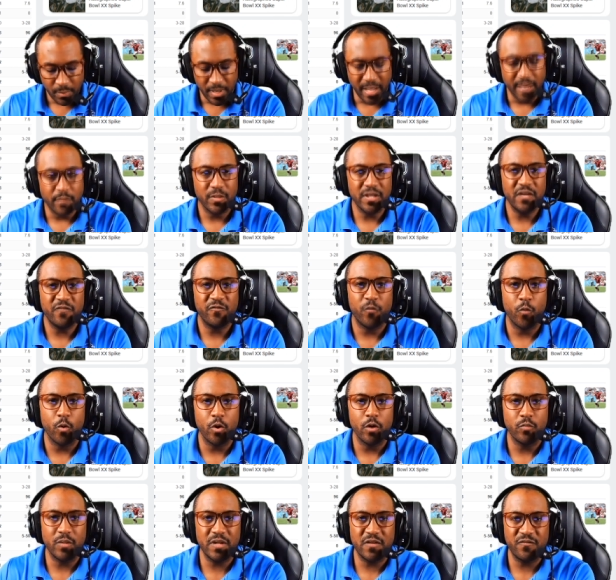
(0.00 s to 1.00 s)
By week
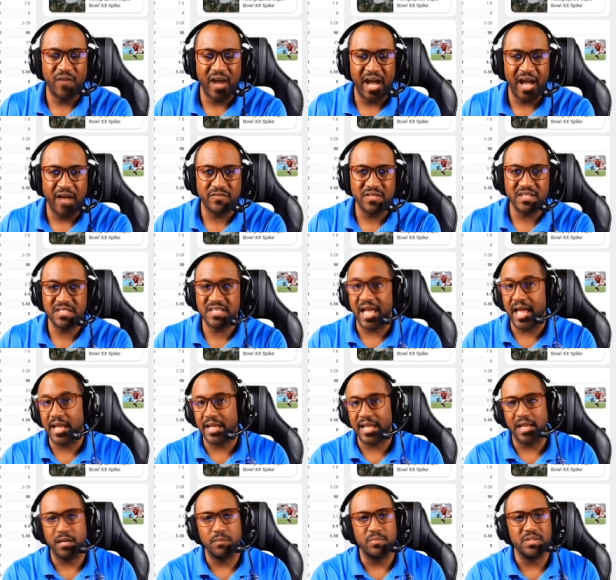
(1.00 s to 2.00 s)
four or week five, this
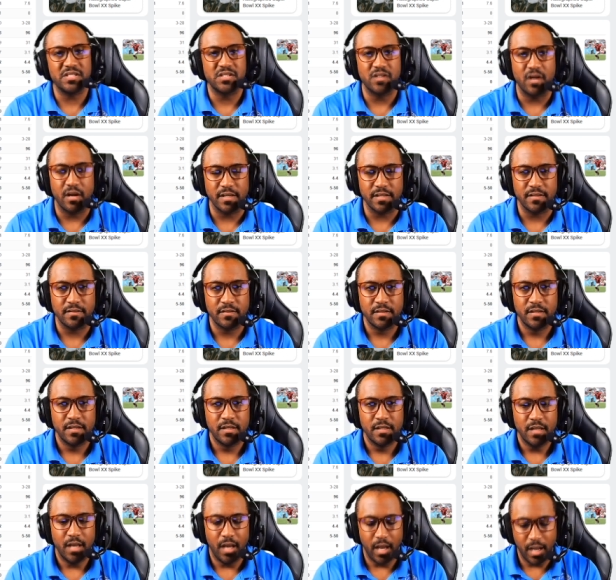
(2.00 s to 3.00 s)
guy got to be started.
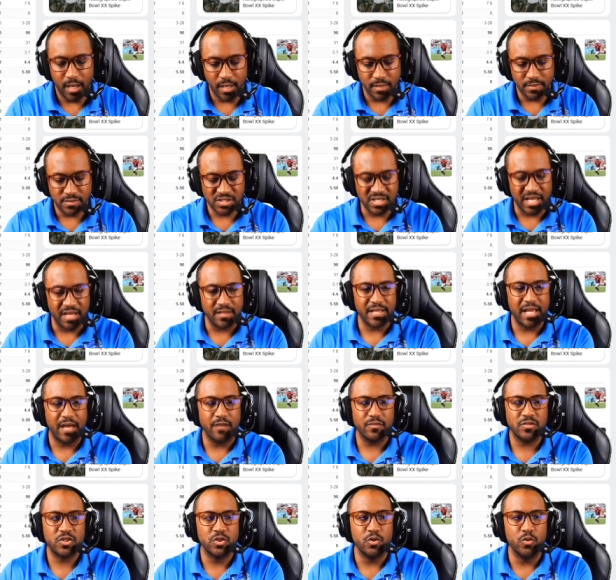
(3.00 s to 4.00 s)
Uh, shout
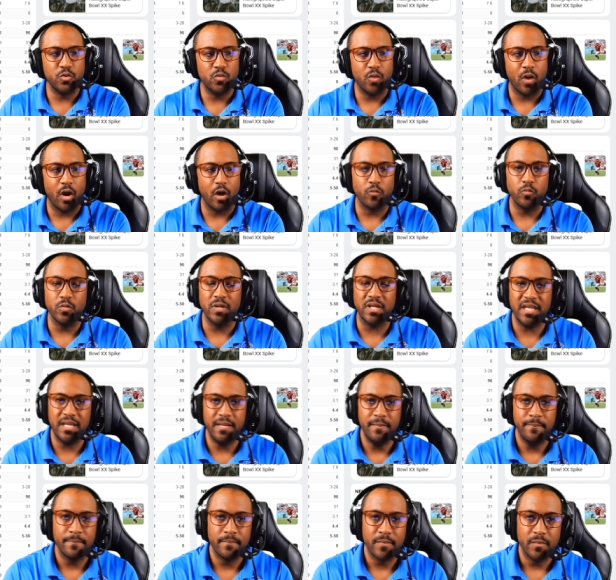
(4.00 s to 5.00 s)
out to our
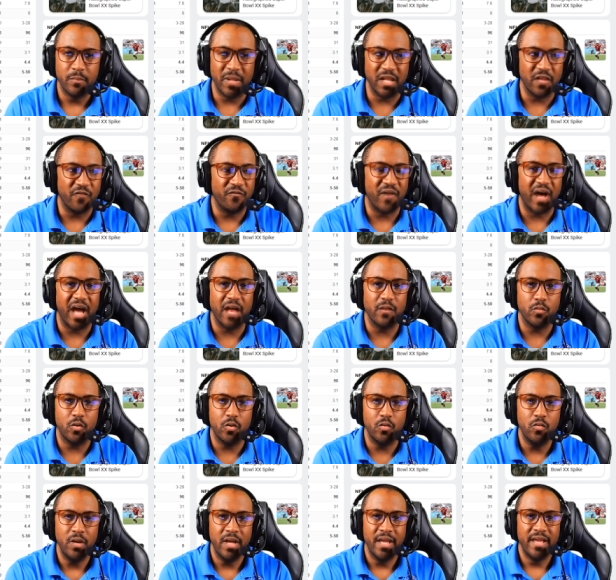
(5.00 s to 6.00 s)
rookie,
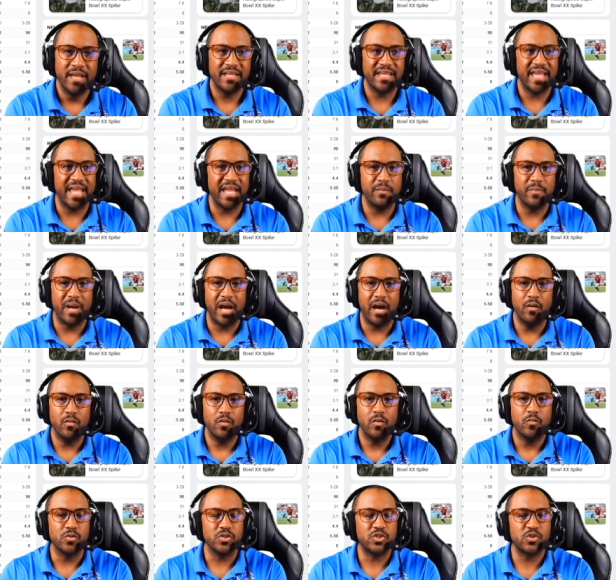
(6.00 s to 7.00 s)
Melifonwu, came
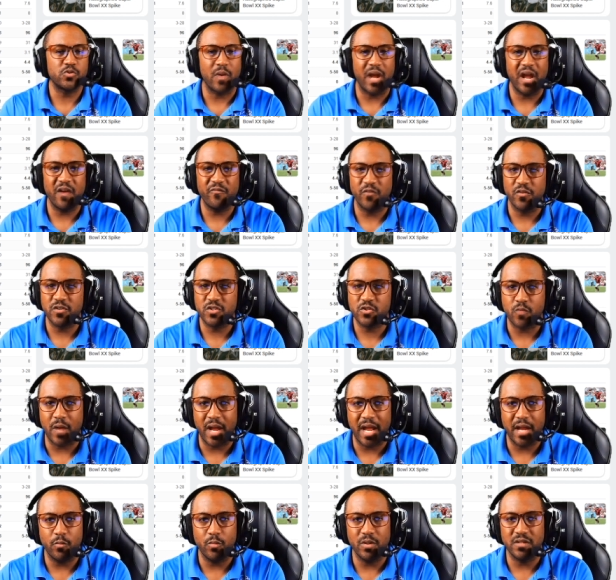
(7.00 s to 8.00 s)
out with stride for
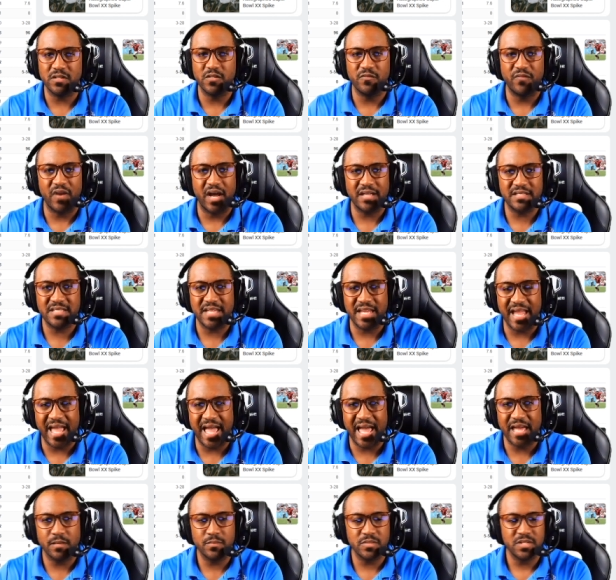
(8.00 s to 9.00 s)
stride with Davante
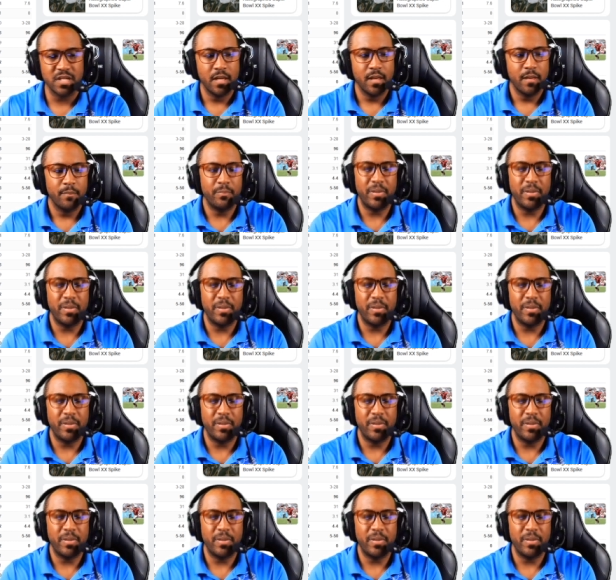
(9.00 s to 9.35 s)
Adams,